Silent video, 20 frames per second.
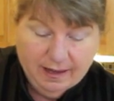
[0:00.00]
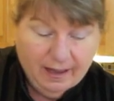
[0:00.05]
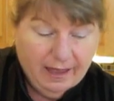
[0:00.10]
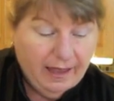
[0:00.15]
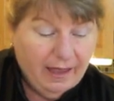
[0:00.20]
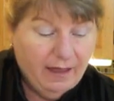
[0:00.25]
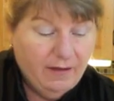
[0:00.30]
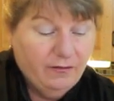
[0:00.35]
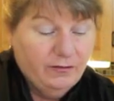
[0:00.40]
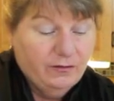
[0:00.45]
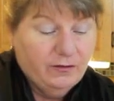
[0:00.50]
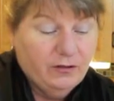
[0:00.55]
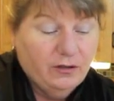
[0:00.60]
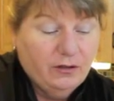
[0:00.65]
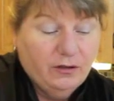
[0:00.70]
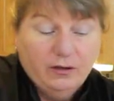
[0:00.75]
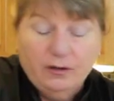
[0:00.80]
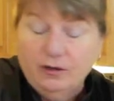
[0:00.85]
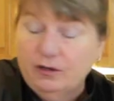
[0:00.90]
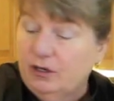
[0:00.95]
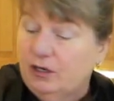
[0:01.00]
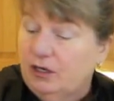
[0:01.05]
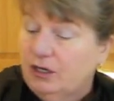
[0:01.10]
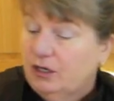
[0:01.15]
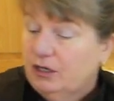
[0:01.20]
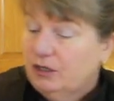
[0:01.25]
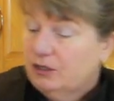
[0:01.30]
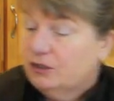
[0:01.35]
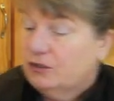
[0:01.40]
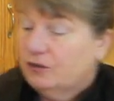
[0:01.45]
after
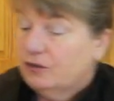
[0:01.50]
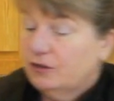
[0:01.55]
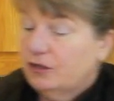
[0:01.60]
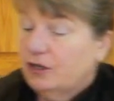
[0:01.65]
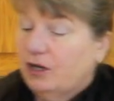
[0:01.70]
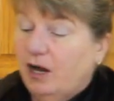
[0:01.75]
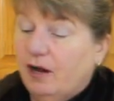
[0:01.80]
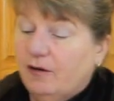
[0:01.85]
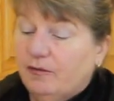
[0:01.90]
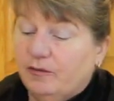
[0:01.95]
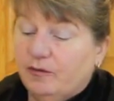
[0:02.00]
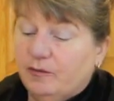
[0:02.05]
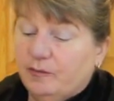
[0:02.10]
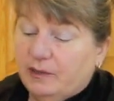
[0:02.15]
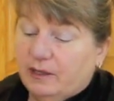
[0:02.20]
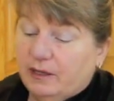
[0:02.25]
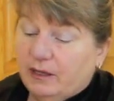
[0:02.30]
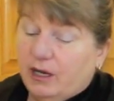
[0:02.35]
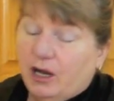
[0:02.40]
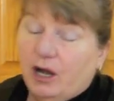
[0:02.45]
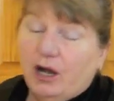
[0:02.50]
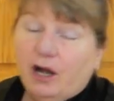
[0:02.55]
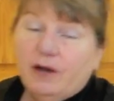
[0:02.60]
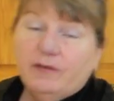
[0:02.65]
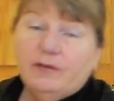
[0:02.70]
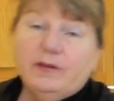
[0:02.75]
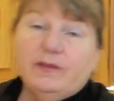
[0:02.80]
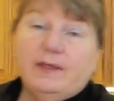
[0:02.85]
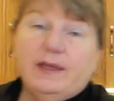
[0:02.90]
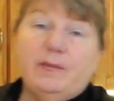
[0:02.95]
cover,
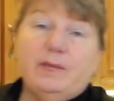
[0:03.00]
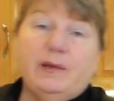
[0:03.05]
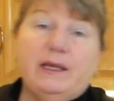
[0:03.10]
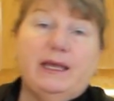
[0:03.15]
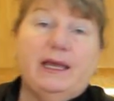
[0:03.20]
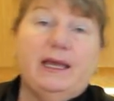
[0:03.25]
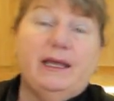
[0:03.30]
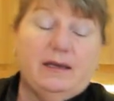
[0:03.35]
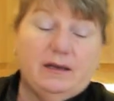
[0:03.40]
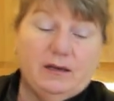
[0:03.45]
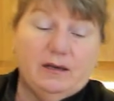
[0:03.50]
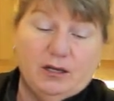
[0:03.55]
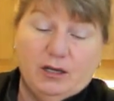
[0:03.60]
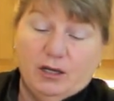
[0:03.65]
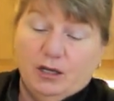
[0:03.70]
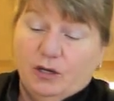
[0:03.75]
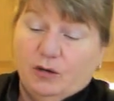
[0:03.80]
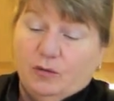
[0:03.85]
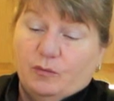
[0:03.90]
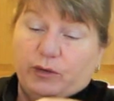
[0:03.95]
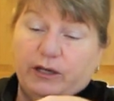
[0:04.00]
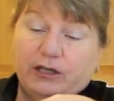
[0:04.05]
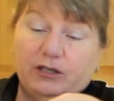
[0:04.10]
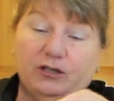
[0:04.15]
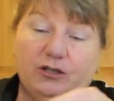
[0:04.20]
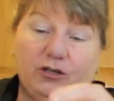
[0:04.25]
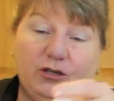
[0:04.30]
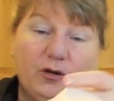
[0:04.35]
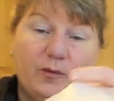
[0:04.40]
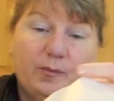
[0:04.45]
cover them again
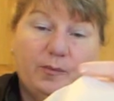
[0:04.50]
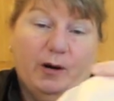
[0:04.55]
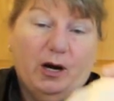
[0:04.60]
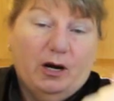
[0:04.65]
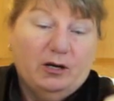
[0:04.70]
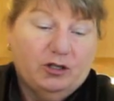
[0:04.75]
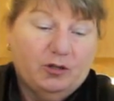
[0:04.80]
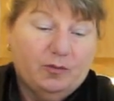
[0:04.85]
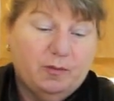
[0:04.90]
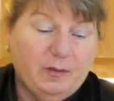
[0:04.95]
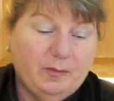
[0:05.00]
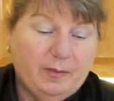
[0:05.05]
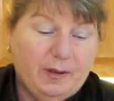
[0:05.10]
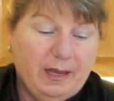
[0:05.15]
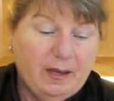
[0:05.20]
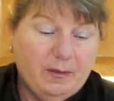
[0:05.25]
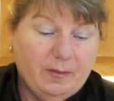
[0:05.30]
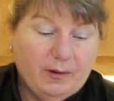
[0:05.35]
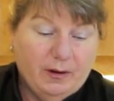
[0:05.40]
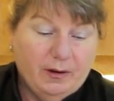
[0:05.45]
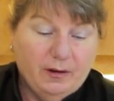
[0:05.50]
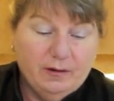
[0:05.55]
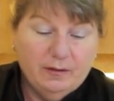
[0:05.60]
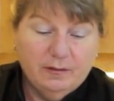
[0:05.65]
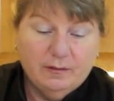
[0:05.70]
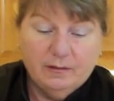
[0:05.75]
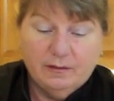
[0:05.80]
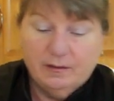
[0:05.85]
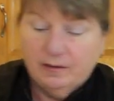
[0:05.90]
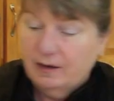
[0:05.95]
with your parchment paper
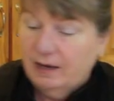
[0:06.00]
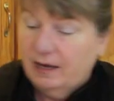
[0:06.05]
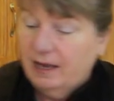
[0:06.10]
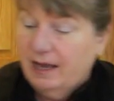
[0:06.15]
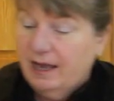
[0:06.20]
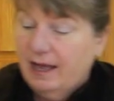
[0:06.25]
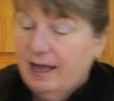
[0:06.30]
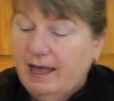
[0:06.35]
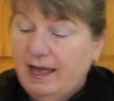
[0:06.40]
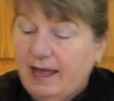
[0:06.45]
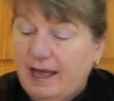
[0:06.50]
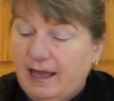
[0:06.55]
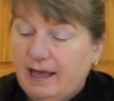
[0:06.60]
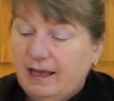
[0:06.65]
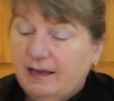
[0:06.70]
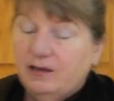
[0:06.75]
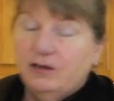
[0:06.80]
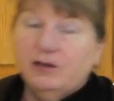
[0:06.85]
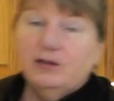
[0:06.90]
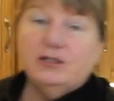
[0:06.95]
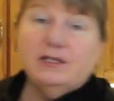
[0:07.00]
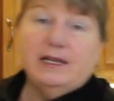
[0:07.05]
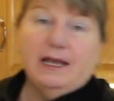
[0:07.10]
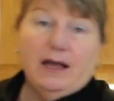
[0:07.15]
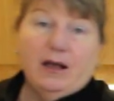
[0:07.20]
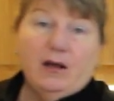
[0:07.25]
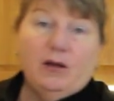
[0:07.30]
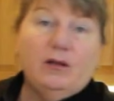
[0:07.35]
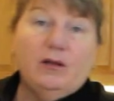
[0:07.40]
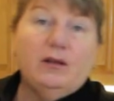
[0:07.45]
and your
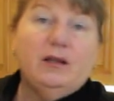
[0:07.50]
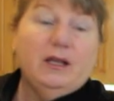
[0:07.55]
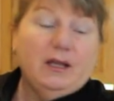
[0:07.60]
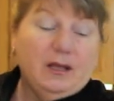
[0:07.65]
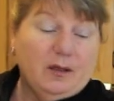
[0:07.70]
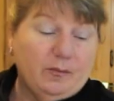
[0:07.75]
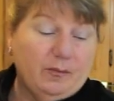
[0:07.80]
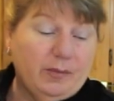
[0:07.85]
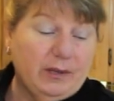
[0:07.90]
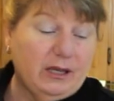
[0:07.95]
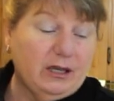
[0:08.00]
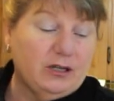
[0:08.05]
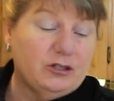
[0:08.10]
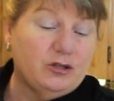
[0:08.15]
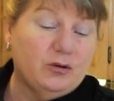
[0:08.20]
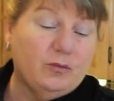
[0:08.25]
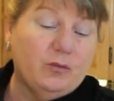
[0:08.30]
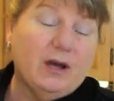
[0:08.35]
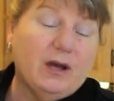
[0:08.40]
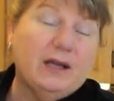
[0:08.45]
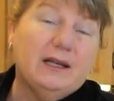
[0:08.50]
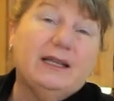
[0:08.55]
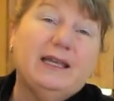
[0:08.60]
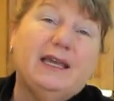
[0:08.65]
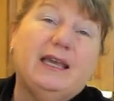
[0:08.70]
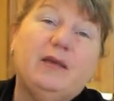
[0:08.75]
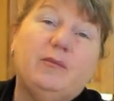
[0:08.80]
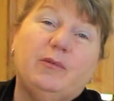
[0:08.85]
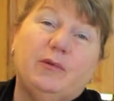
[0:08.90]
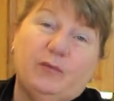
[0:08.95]
towel, because you want to
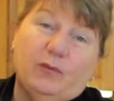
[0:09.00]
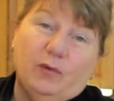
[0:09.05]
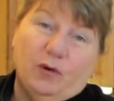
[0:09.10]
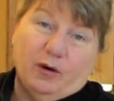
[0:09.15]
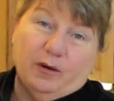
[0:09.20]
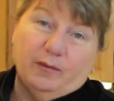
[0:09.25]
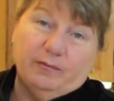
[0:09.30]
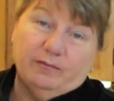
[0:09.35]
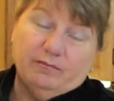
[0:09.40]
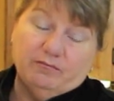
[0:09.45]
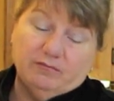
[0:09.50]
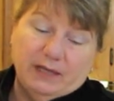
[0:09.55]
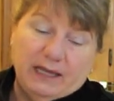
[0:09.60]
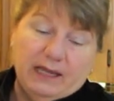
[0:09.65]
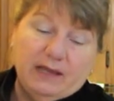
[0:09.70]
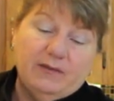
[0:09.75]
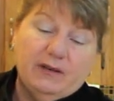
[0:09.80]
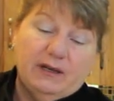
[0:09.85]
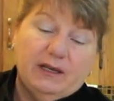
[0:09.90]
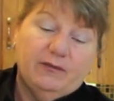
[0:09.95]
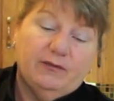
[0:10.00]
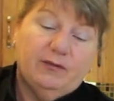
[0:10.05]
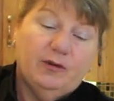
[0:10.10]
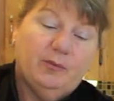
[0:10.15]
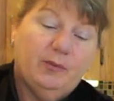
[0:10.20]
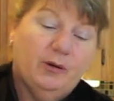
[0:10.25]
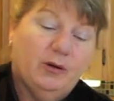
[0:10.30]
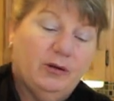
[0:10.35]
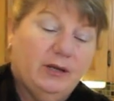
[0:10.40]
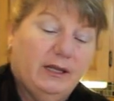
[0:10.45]
keep it warm. Even if
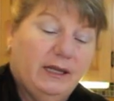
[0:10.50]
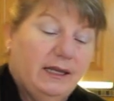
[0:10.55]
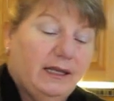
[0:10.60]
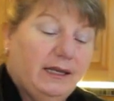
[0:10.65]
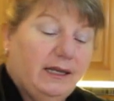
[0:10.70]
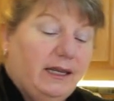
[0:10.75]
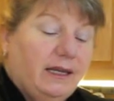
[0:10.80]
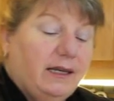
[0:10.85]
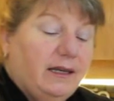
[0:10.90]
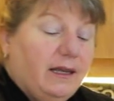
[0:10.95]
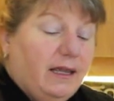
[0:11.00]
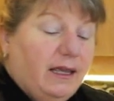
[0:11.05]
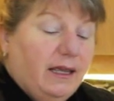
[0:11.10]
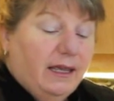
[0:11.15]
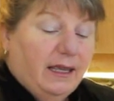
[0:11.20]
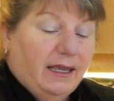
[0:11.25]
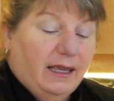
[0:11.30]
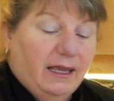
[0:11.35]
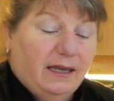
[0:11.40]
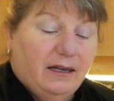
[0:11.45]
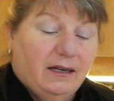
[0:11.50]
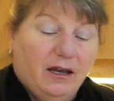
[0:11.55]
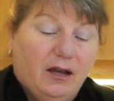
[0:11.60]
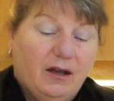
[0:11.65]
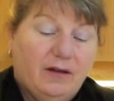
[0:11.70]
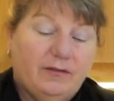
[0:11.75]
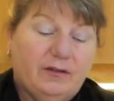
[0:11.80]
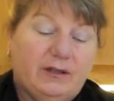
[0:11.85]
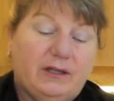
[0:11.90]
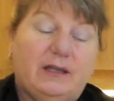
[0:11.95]
you're putting it in in the
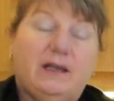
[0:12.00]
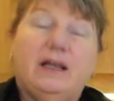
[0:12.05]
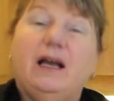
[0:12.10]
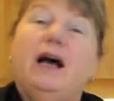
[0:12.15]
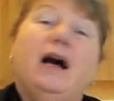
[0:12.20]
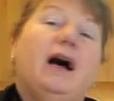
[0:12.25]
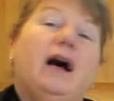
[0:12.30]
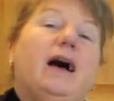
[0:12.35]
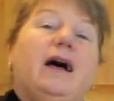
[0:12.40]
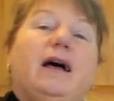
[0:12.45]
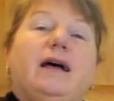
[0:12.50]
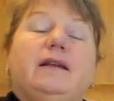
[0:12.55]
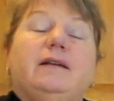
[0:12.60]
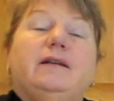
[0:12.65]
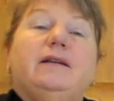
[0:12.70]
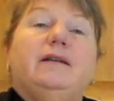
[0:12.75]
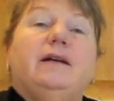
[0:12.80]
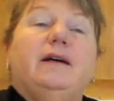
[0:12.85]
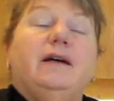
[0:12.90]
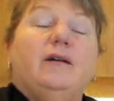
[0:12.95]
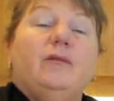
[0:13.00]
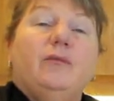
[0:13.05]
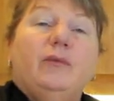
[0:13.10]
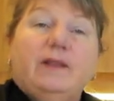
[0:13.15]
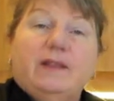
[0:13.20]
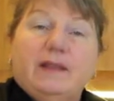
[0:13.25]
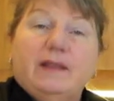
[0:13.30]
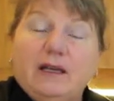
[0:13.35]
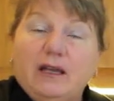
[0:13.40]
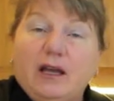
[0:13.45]
oven on uh,
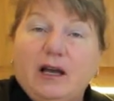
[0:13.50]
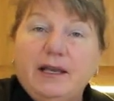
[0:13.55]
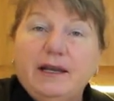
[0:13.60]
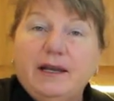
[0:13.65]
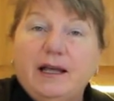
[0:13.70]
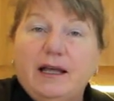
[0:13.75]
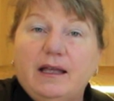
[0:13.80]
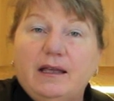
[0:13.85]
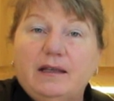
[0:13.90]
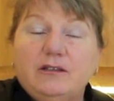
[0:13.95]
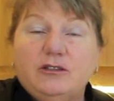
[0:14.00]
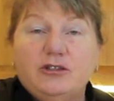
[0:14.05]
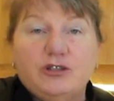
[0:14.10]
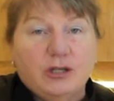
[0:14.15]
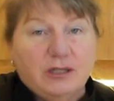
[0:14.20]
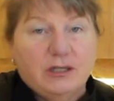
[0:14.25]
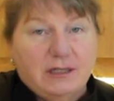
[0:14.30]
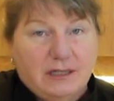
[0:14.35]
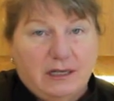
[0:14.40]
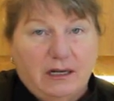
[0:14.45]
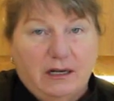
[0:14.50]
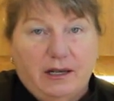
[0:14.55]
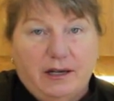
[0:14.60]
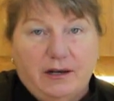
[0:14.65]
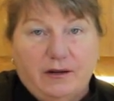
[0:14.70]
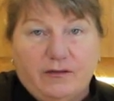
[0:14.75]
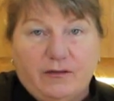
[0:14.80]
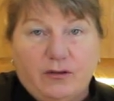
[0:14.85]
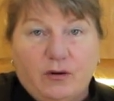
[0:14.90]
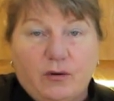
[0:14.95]
with the light on, just the
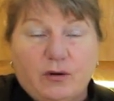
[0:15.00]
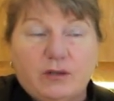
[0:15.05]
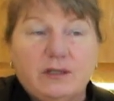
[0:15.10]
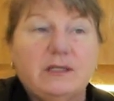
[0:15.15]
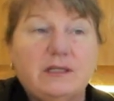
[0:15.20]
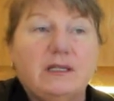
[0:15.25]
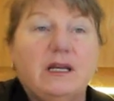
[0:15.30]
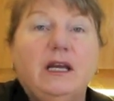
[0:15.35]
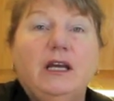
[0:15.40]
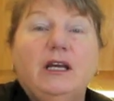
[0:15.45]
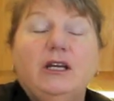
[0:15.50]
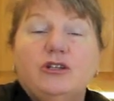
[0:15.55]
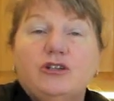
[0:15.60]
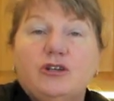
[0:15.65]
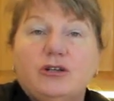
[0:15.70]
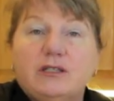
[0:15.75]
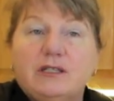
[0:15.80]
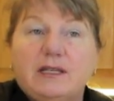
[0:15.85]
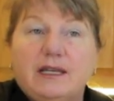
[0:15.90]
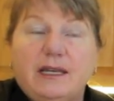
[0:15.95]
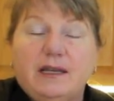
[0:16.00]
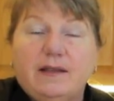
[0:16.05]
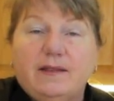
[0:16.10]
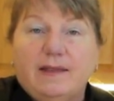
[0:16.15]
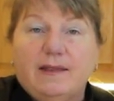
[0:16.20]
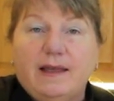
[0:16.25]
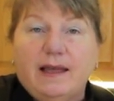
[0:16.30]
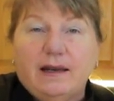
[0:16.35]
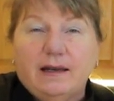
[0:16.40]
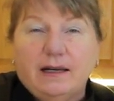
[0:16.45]
light of course, just to
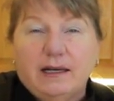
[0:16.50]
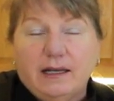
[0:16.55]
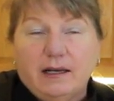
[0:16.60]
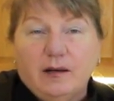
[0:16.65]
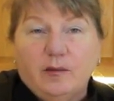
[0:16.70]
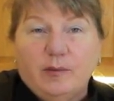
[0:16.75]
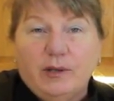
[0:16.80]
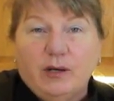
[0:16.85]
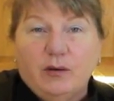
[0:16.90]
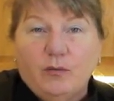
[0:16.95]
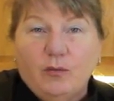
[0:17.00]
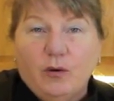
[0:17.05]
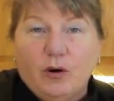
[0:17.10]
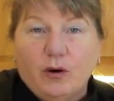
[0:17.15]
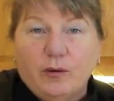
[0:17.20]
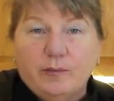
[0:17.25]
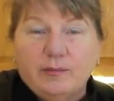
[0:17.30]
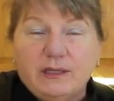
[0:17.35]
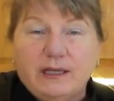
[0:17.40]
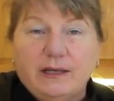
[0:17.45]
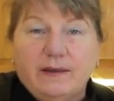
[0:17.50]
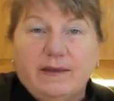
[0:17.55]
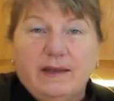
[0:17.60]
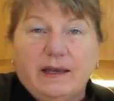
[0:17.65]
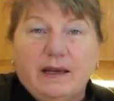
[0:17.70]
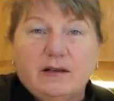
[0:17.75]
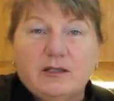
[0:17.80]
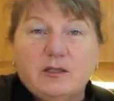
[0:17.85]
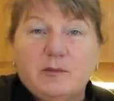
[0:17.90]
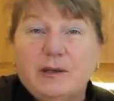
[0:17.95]
get that little bit of warmth in
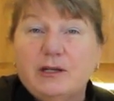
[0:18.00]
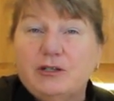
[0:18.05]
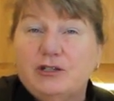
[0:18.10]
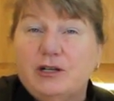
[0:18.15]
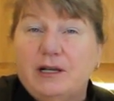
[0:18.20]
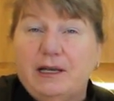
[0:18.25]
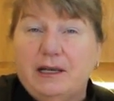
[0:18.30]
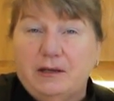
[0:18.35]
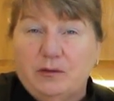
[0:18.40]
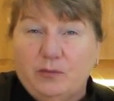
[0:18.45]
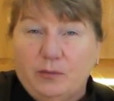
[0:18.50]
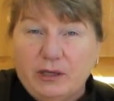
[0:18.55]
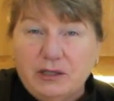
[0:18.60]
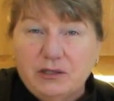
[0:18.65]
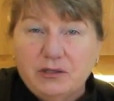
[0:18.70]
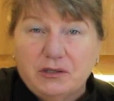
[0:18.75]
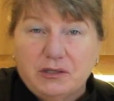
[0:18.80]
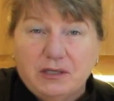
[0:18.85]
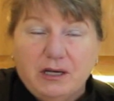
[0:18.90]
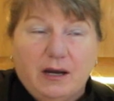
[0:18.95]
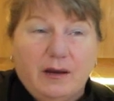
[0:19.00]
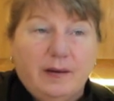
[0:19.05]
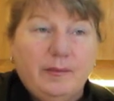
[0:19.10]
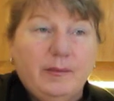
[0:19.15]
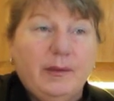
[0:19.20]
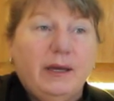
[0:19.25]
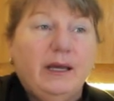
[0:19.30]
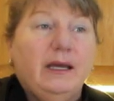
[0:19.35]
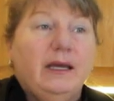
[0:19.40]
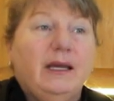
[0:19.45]
there, especially in winter
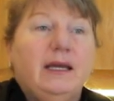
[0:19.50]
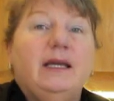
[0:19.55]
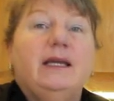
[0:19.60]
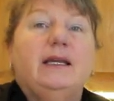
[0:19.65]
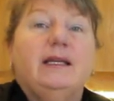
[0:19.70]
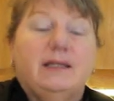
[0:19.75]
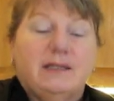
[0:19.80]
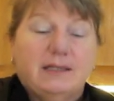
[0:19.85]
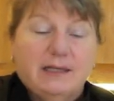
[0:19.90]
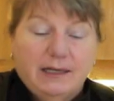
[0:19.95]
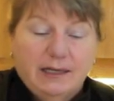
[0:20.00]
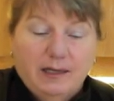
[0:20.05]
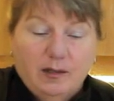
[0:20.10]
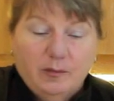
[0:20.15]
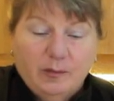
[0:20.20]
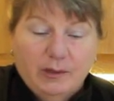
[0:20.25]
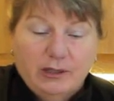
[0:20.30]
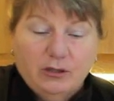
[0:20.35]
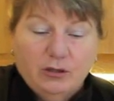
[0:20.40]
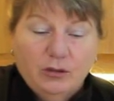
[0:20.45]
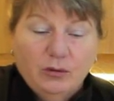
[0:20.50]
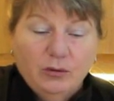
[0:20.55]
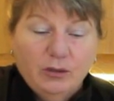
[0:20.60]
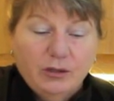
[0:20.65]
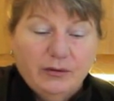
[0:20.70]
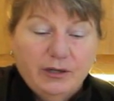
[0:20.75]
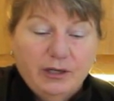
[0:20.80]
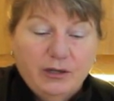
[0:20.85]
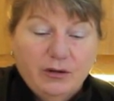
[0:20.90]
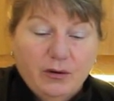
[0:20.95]
time, is a little bit
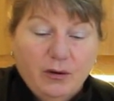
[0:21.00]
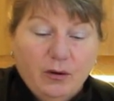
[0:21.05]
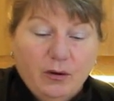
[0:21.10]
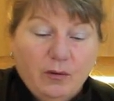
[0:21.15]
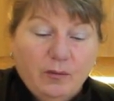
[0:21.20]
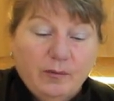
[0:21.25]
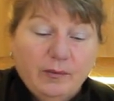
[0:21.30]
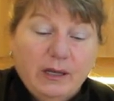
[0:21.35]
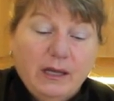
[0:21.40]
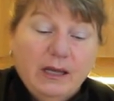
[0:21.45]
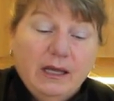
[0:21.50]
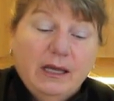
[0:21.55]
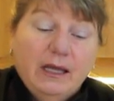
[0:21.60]
cooler in your home.